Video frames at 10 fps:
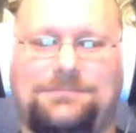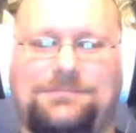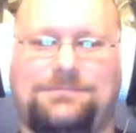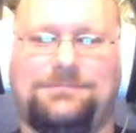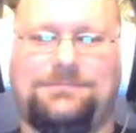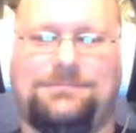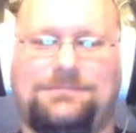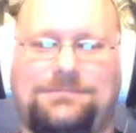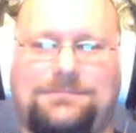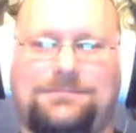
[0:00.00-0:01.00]

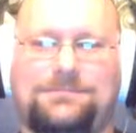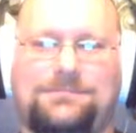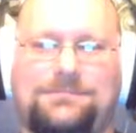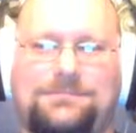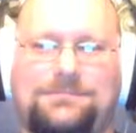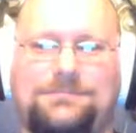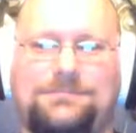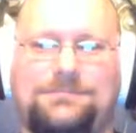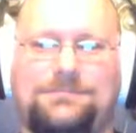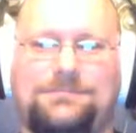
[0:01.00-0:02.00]

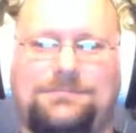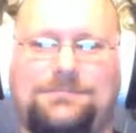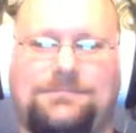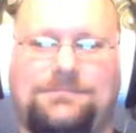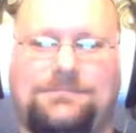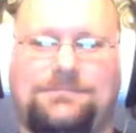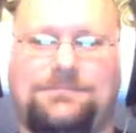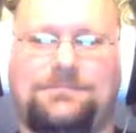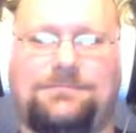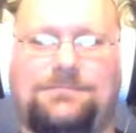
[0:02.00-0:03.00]

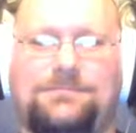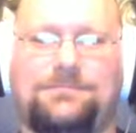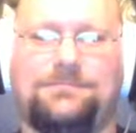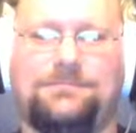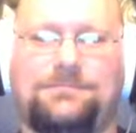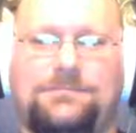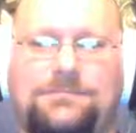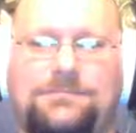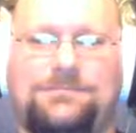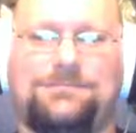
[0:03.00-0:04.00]

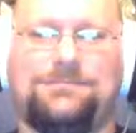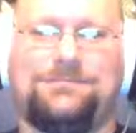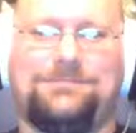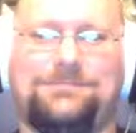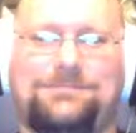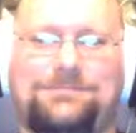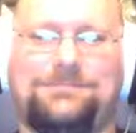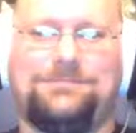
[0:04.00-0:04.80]
No words are spoken by the person on screen.